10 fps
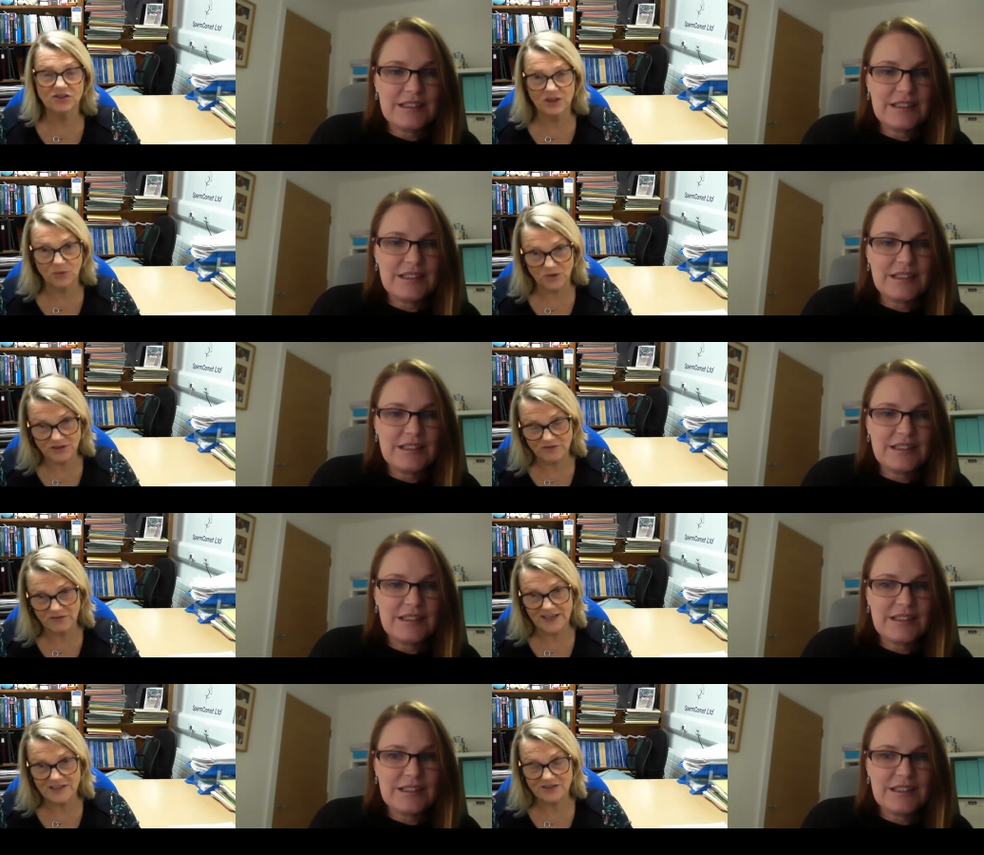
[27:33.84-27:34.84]
Speaker 1: do they want
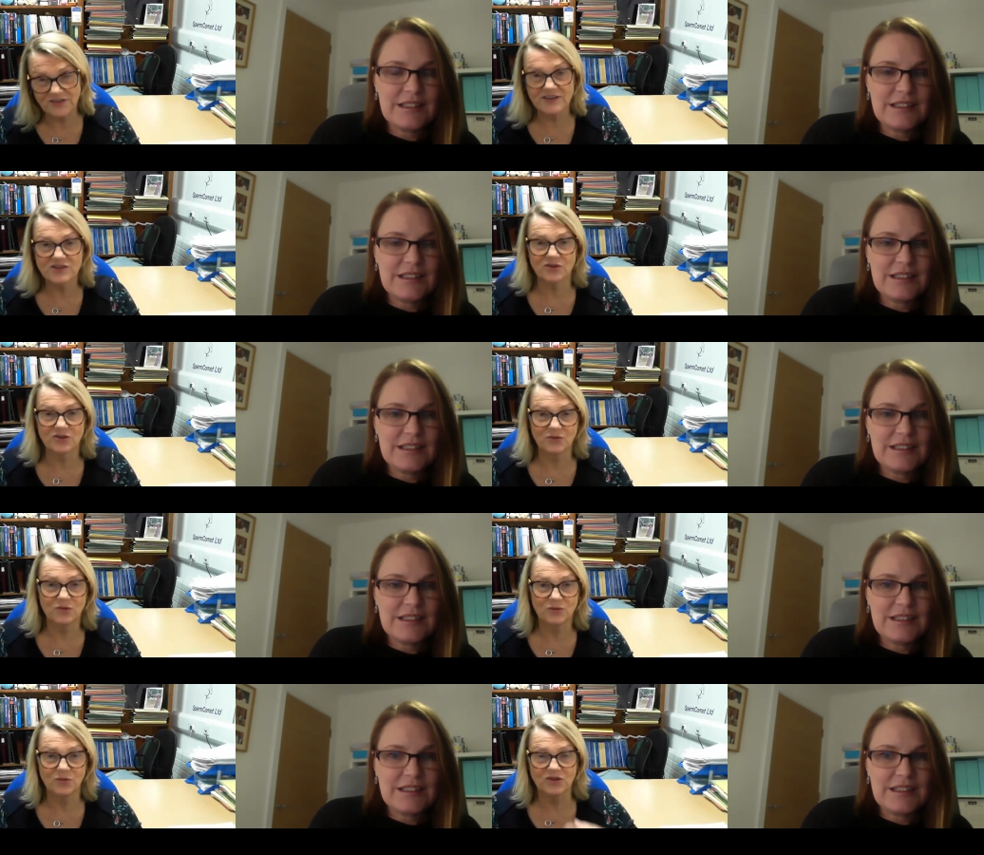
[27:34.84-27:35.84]
advice on this, or
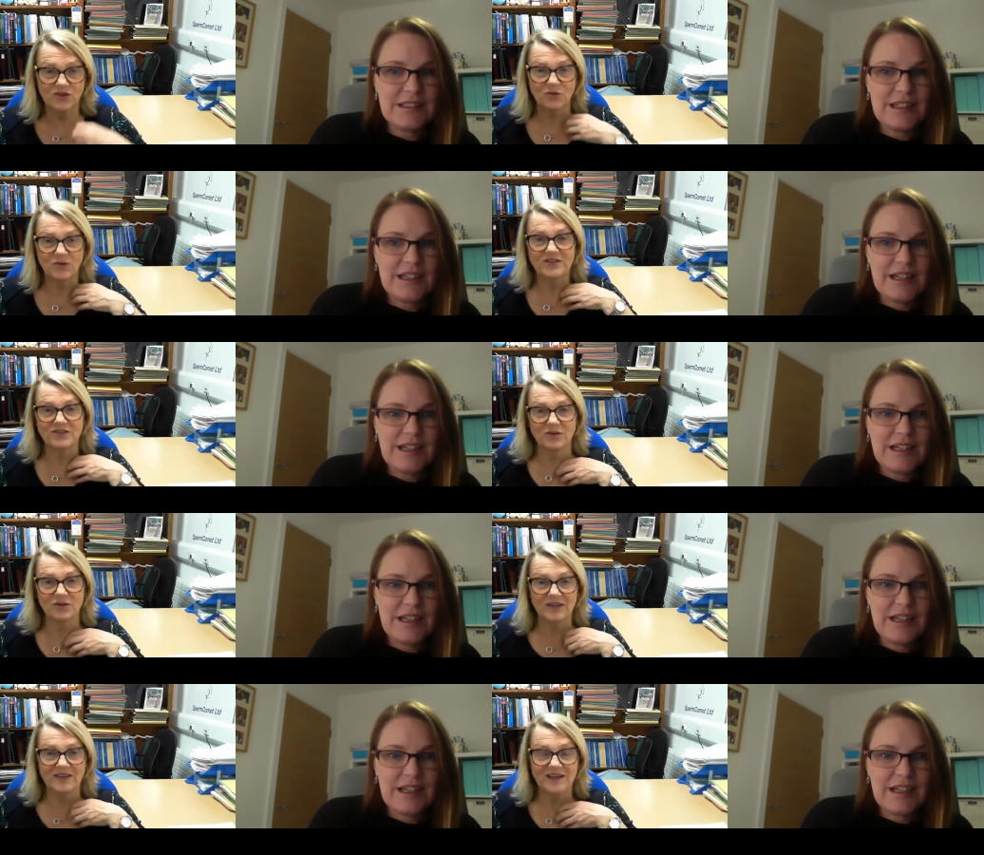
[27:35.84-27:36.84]
what ought we to do
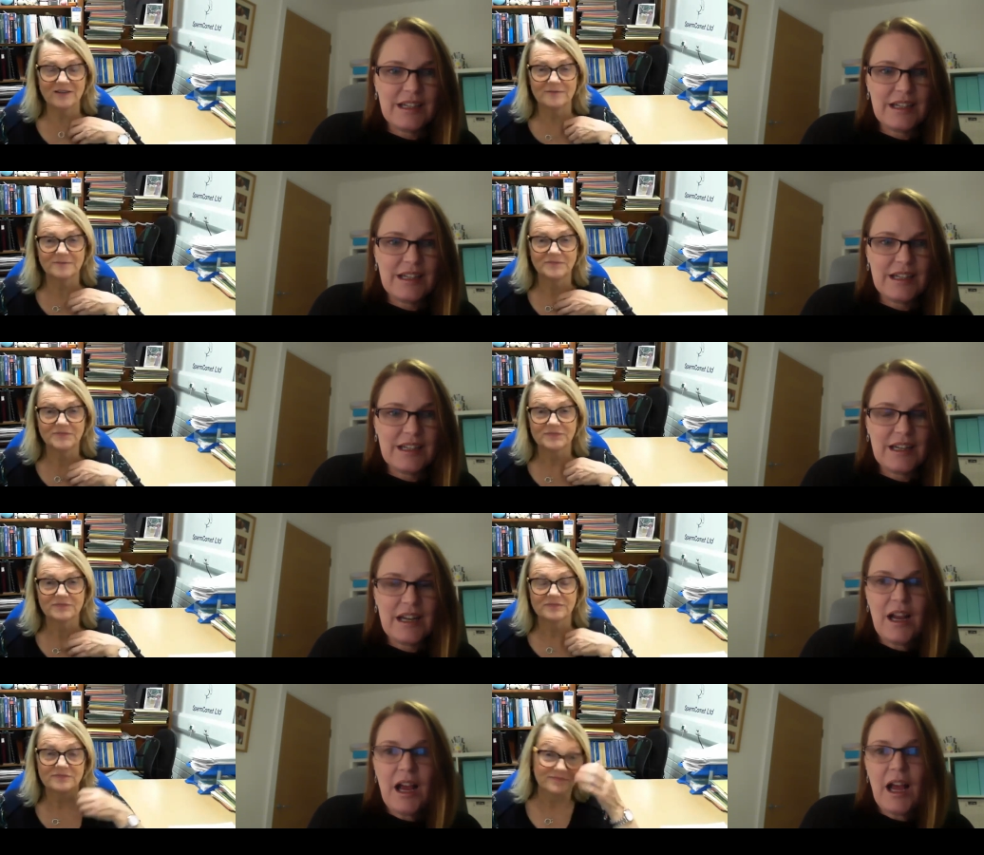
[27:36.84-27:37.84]
about that?
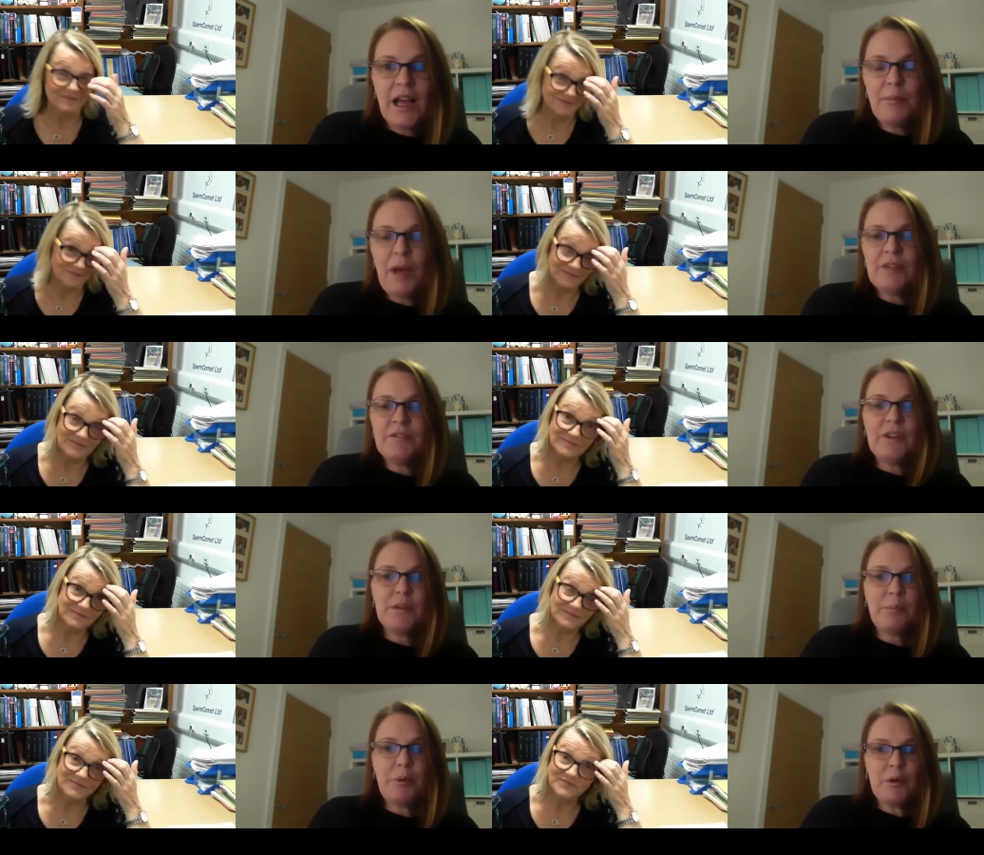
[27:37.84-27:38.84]
Speaker 2: Um, I
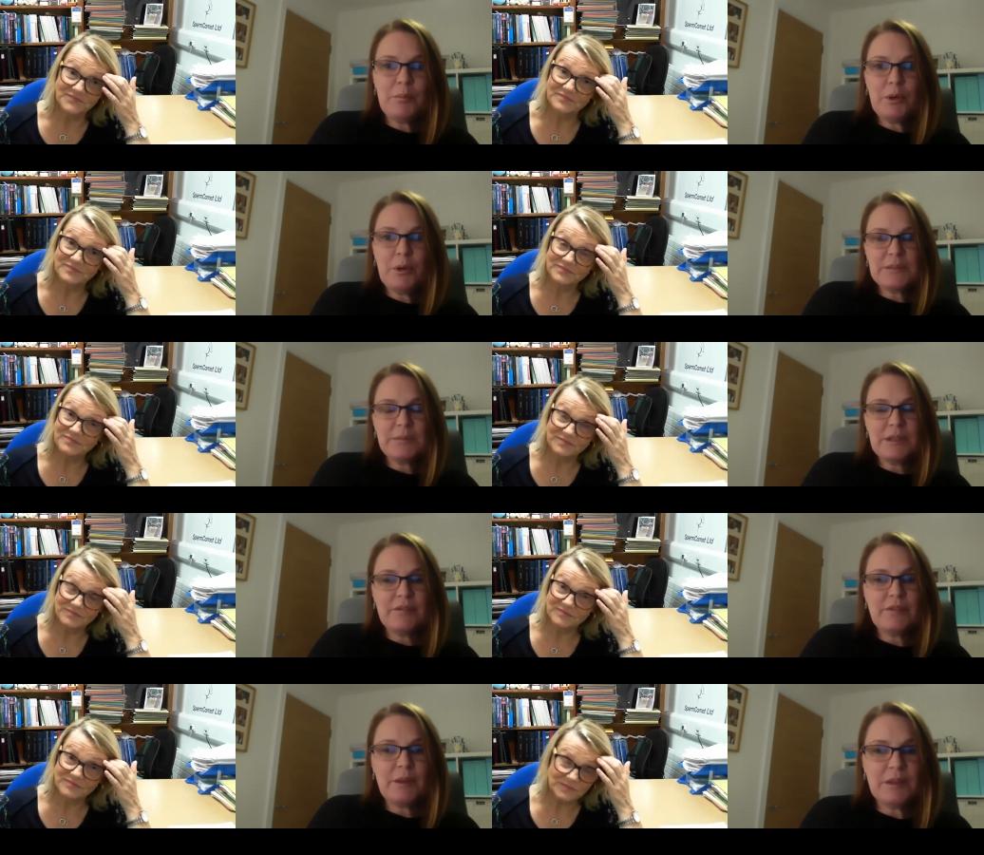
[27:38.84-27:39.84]
think possibly if
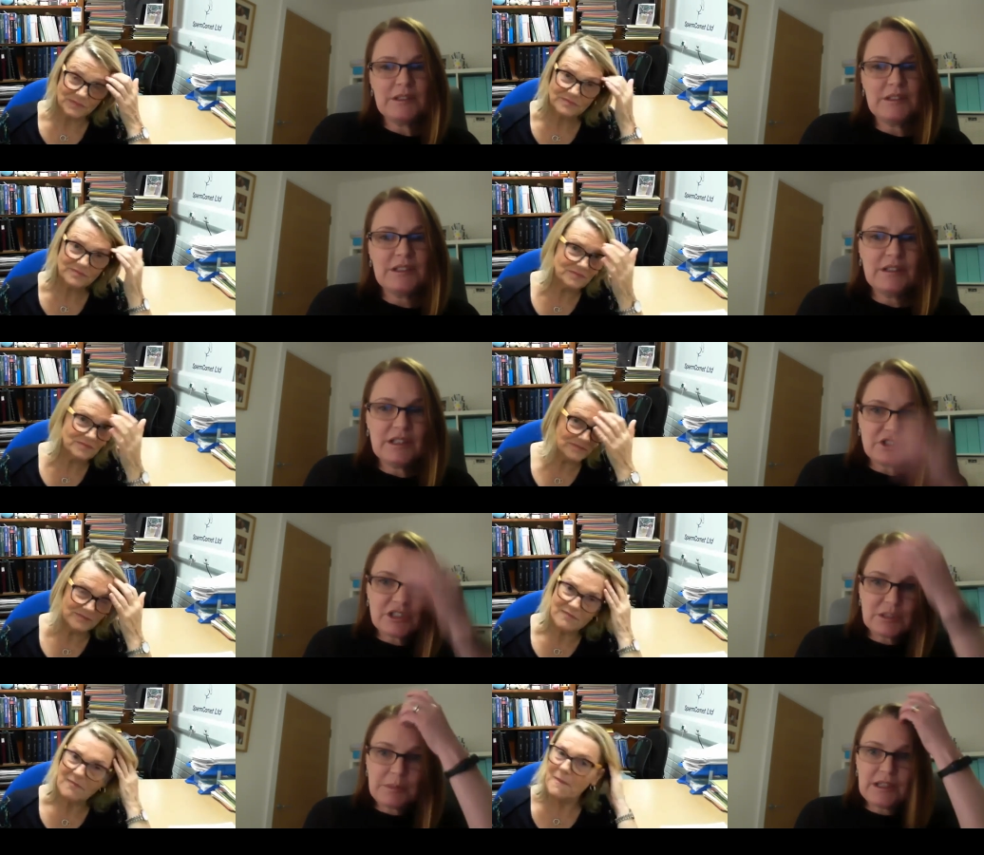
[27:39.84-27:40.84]
they went to see their
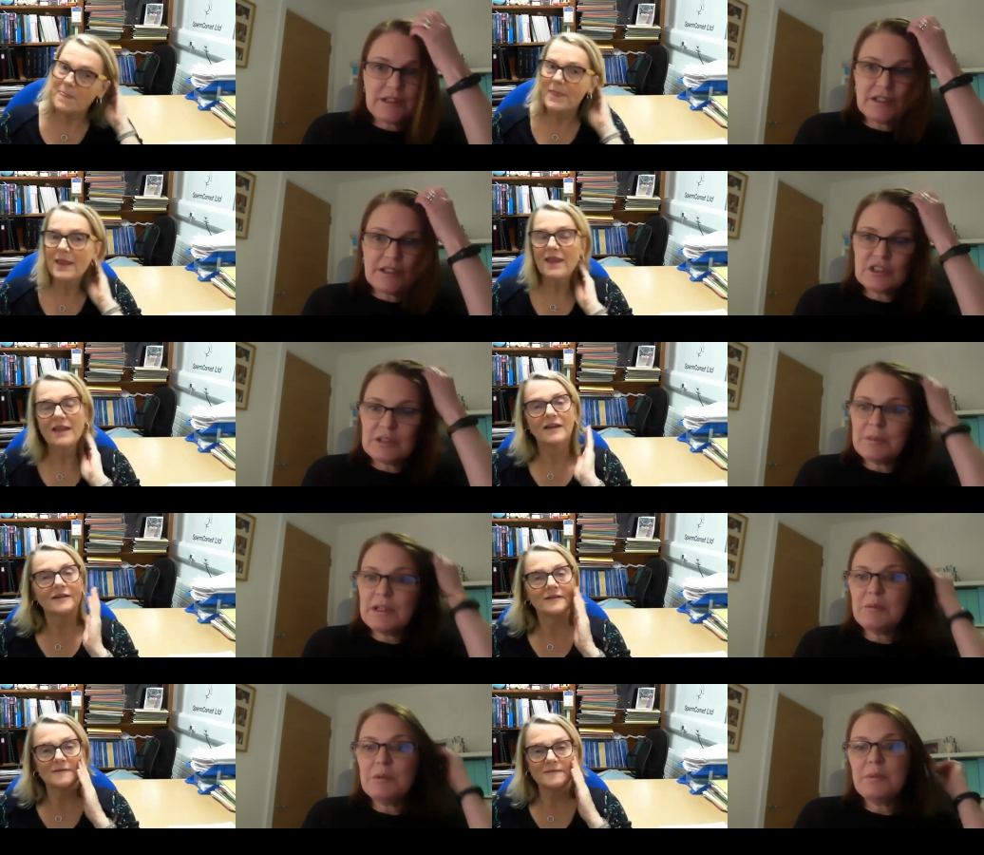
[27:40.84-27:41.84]
G P, their G
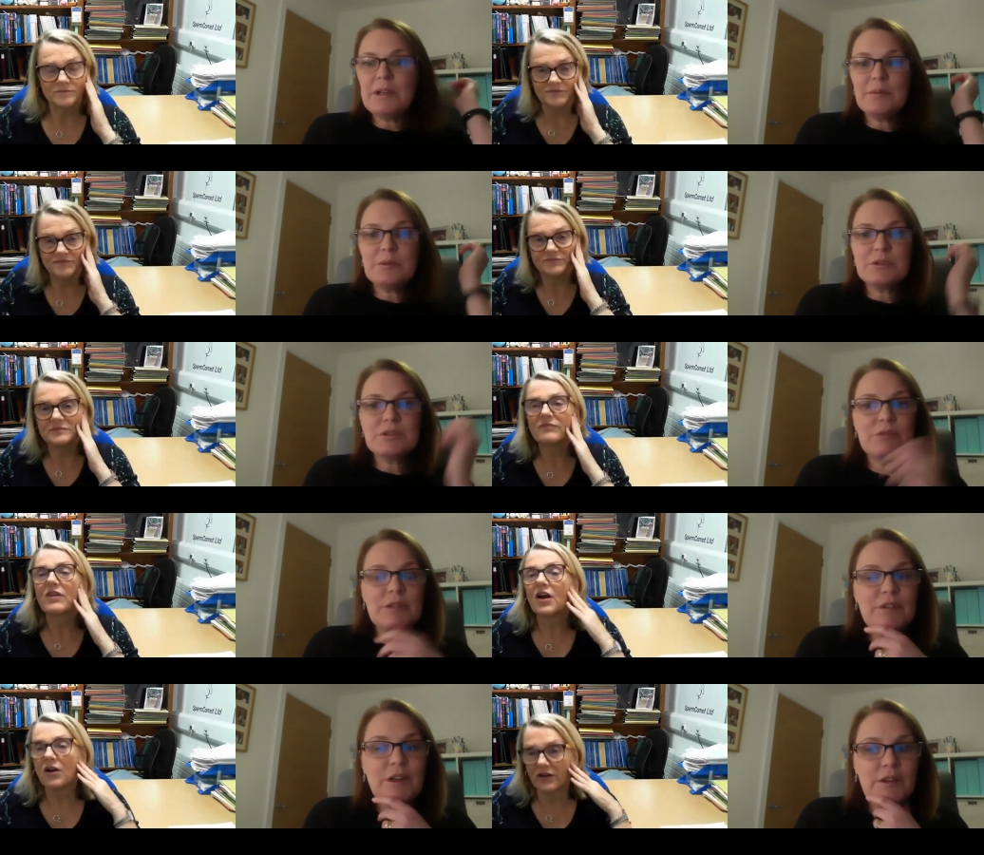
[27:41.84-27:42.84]
P would be able to
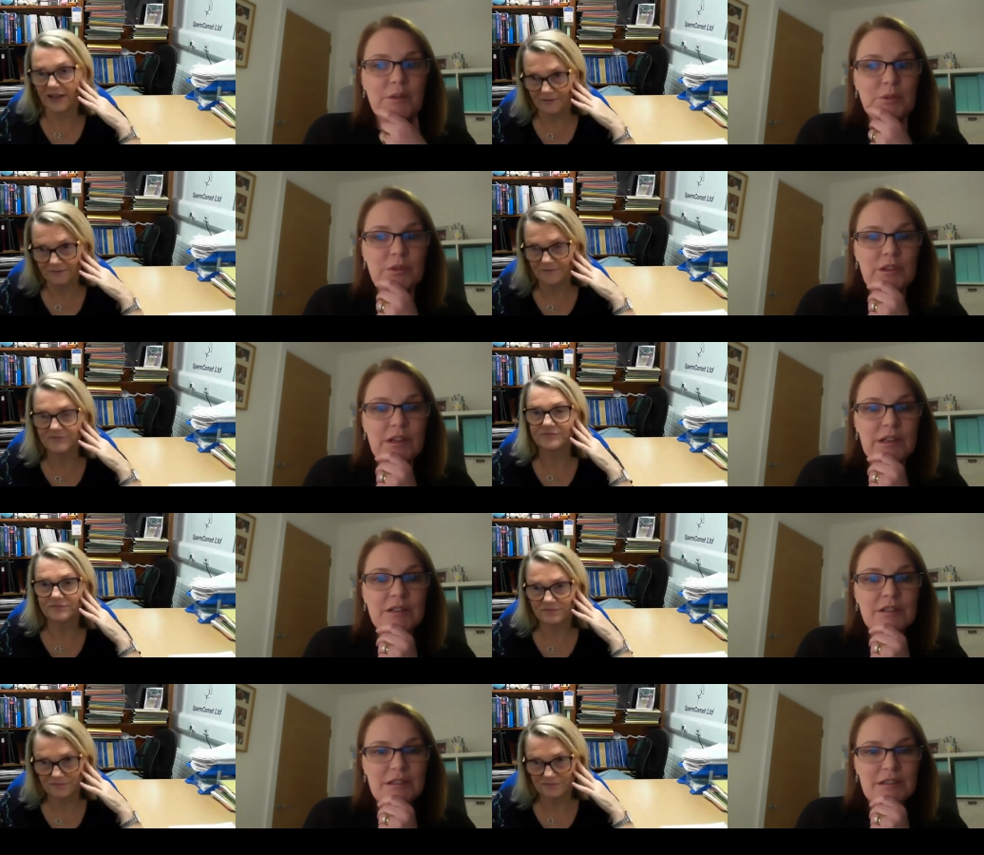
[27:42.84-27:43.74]
refer okay. them, wouldn't they?